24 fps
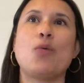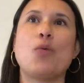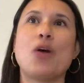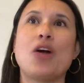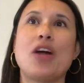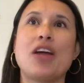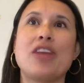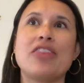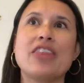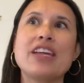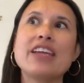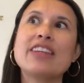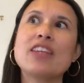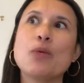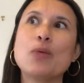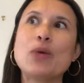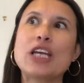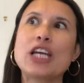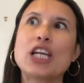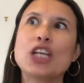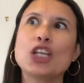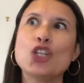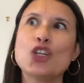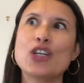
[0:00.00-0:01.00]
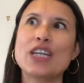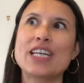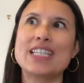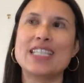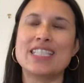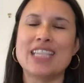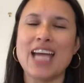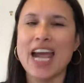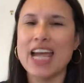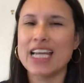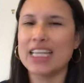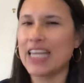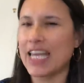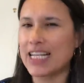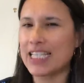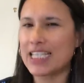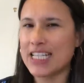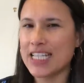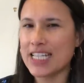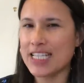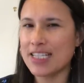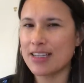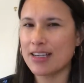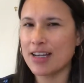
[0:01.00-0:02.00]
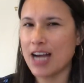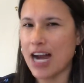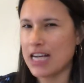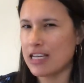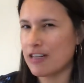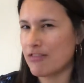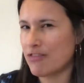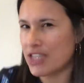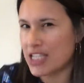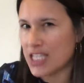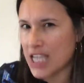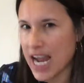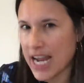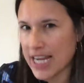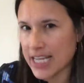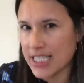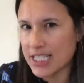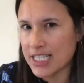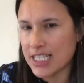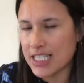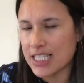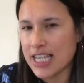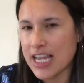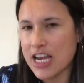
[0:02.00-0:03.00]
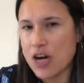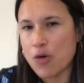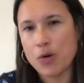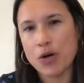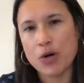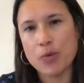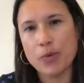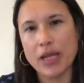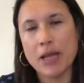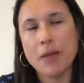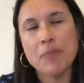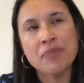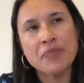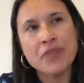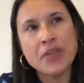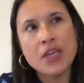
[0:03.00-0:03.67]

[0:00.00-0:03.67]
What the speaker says: where I think that we can look at dialectic as a kind of science, like where we,